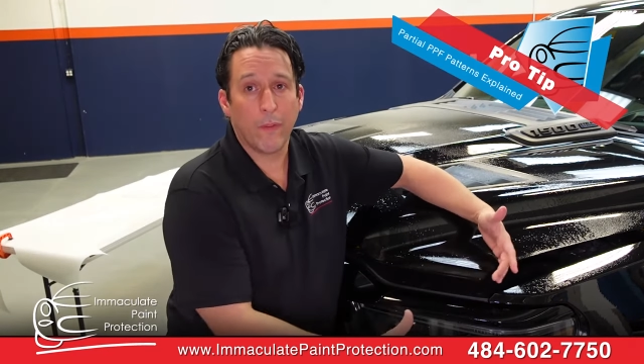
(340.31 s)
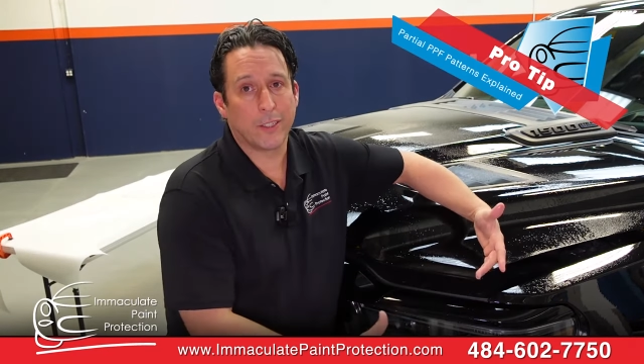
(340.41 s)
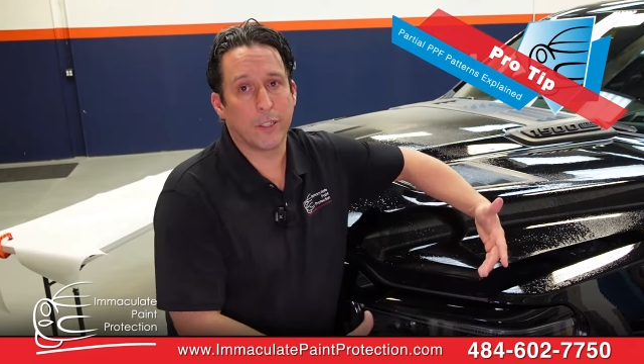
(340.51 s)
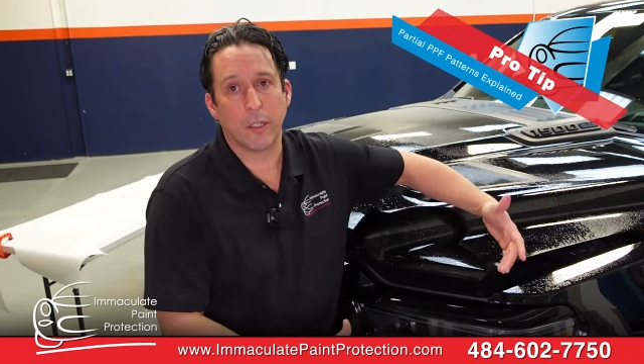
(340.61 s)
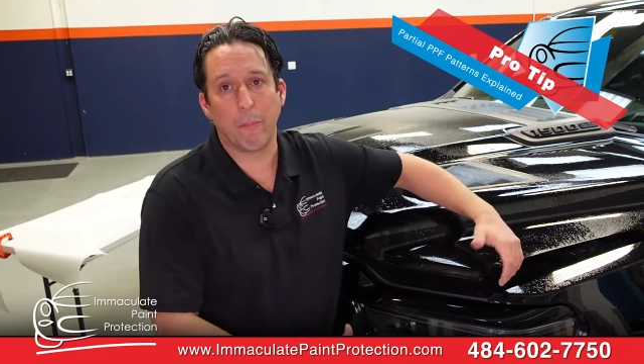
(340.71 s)

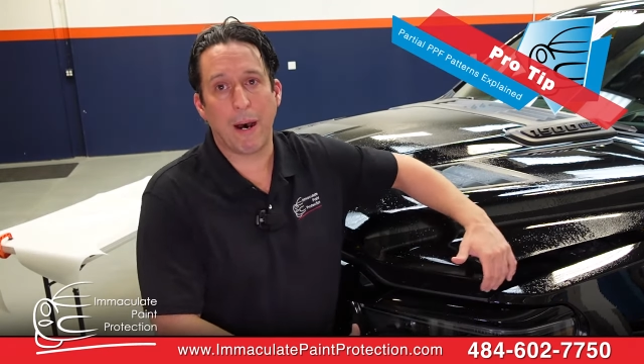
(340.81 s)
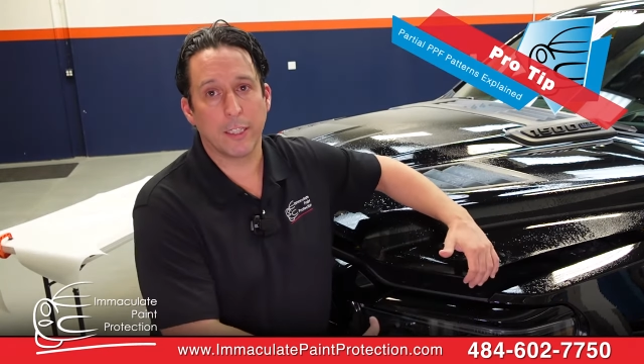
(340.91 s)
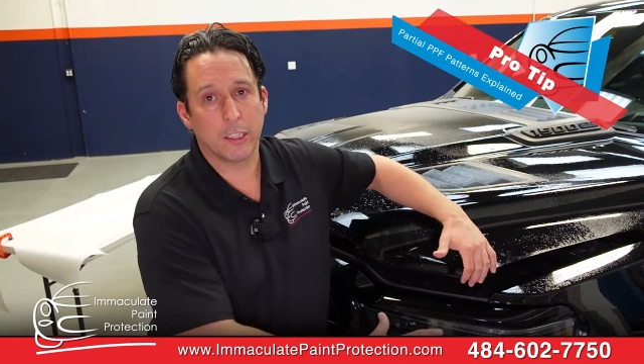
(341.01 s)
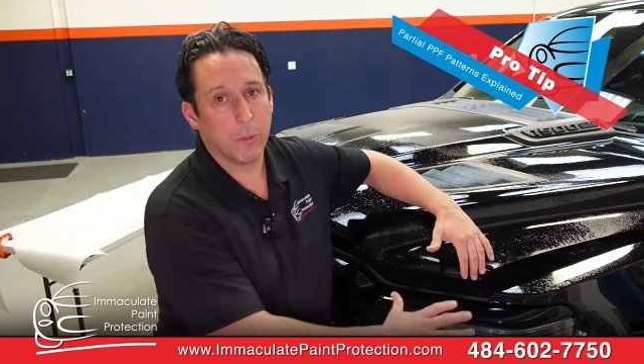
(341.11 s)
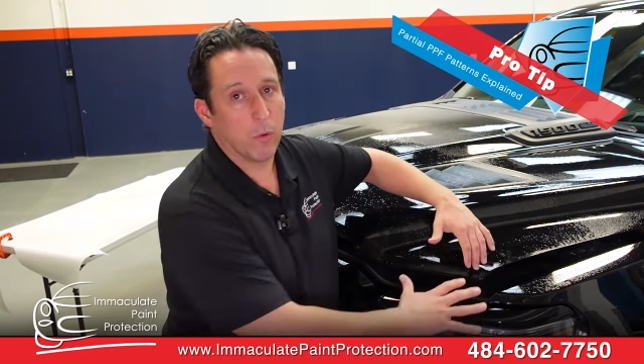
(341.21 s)
That's just
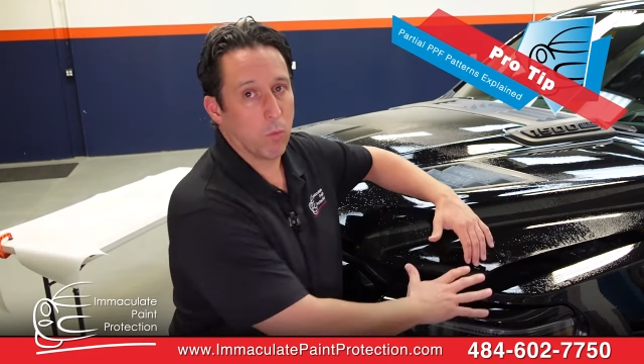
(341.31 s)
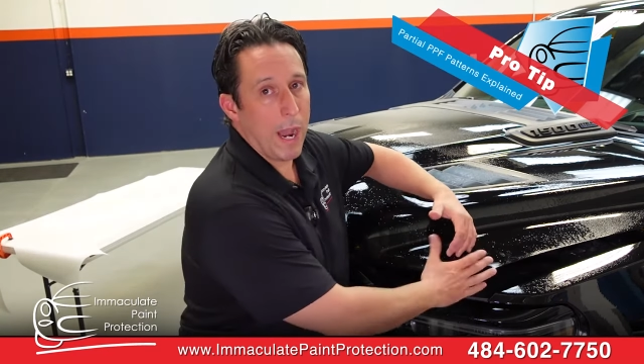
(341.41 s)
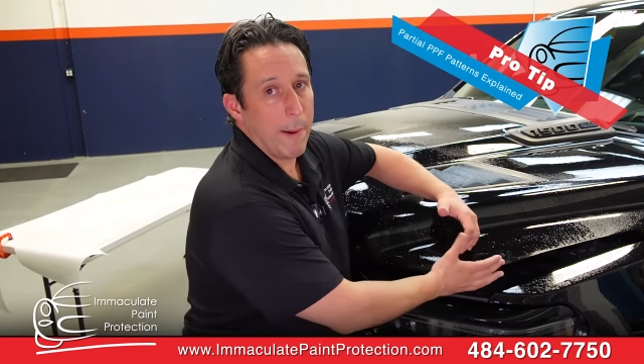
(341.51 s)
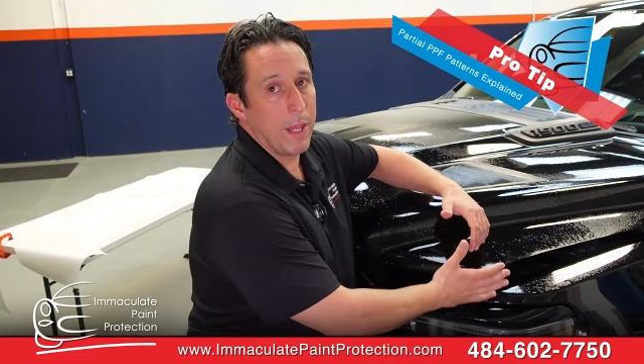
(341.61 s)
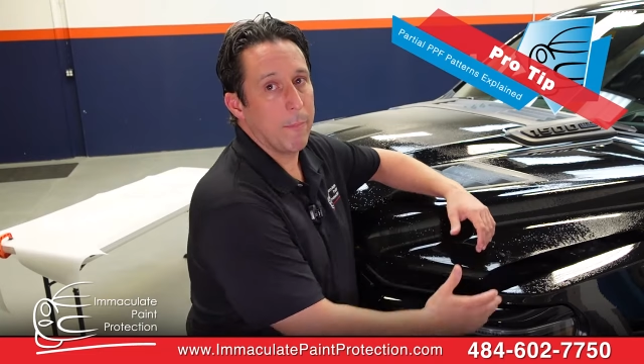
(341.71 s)
impossible to
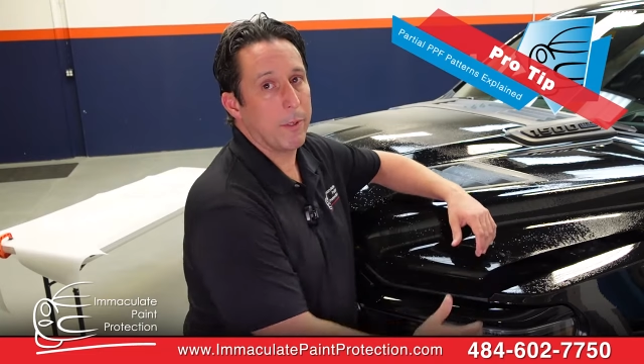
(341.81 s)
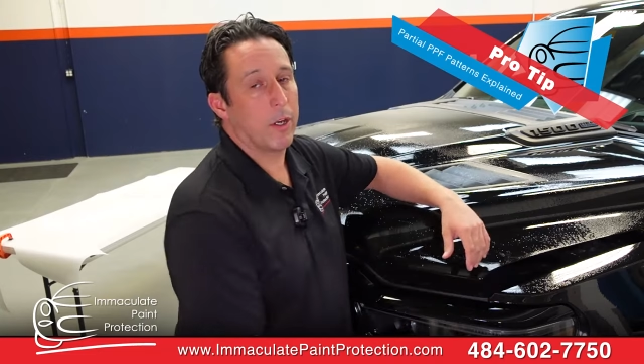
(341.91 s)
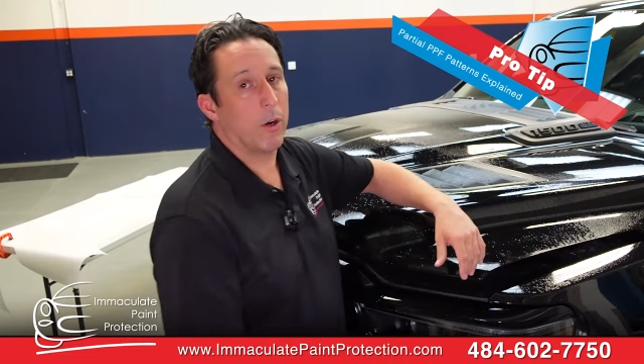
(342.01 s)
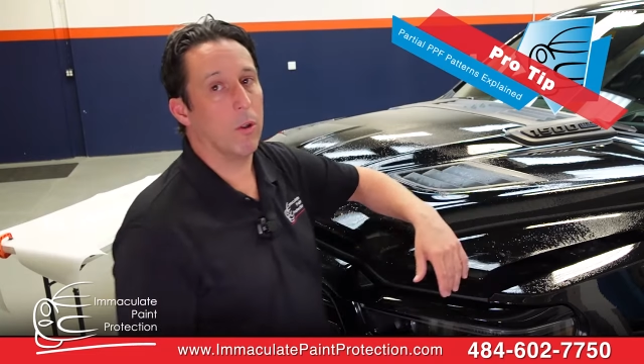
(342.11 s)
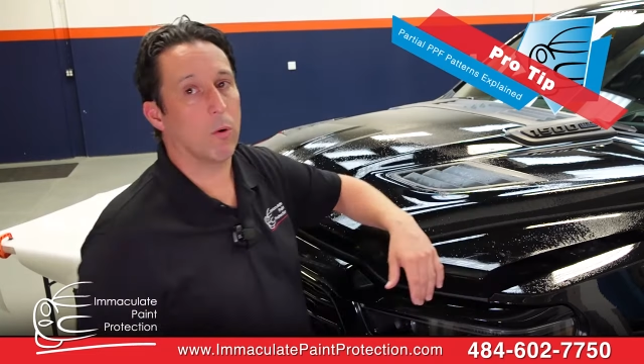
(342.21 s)
wrap that
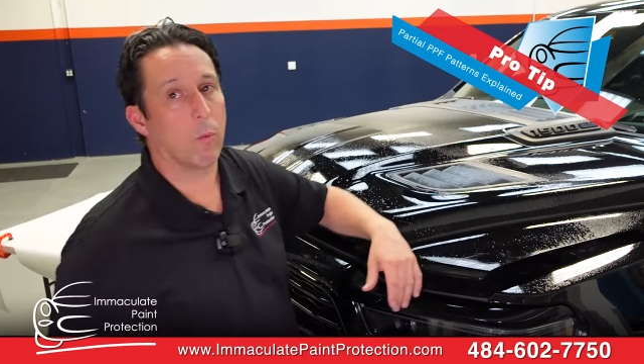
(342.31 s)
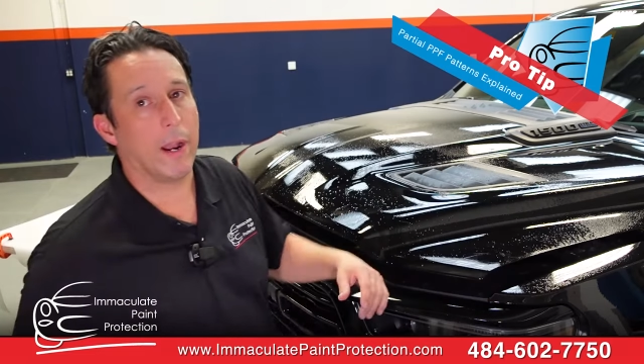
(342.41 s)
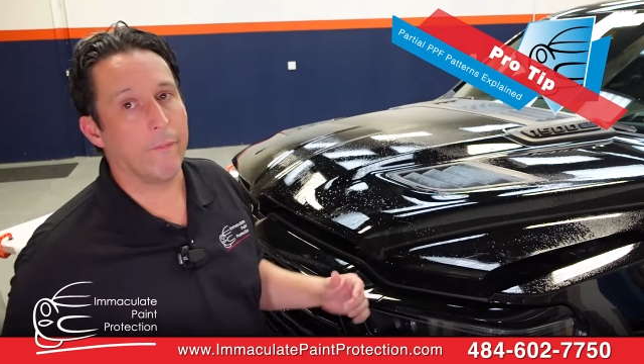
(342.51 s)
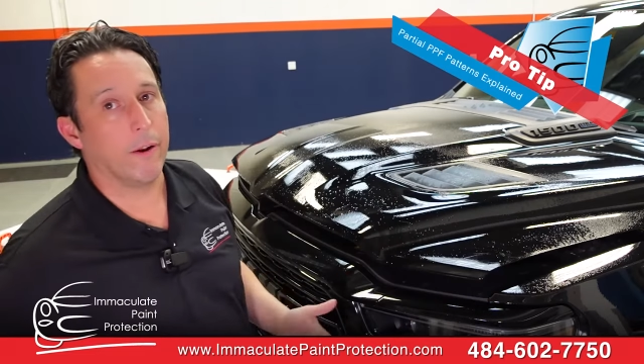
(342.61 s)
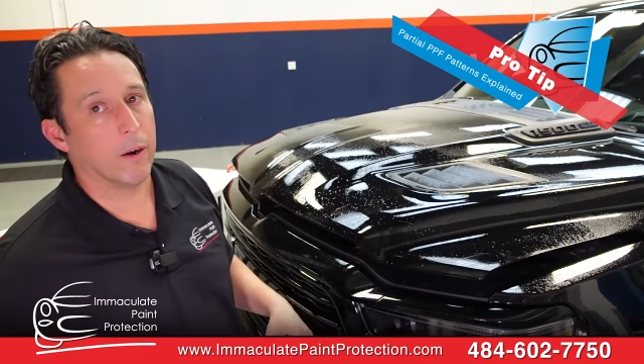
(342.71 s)
material
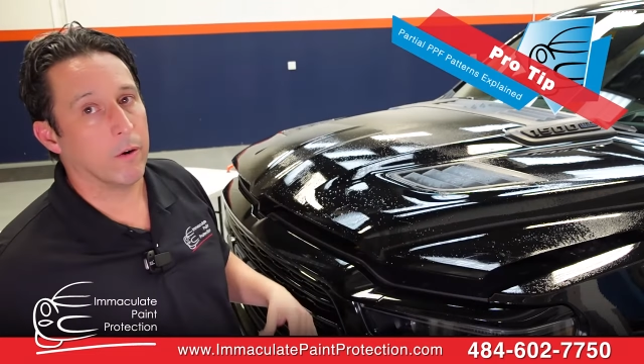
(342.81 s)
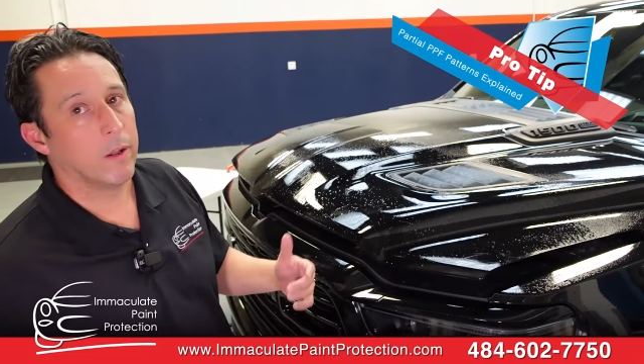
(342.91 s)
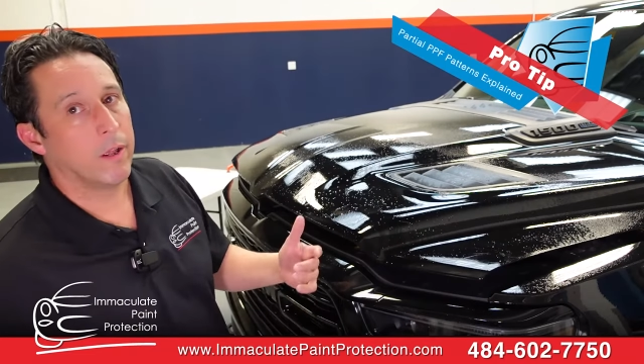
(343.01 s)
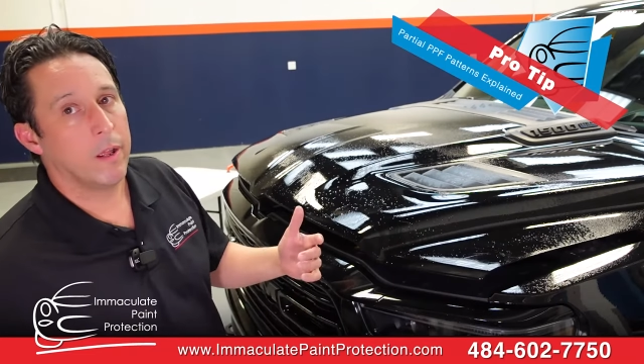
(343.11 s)
around there.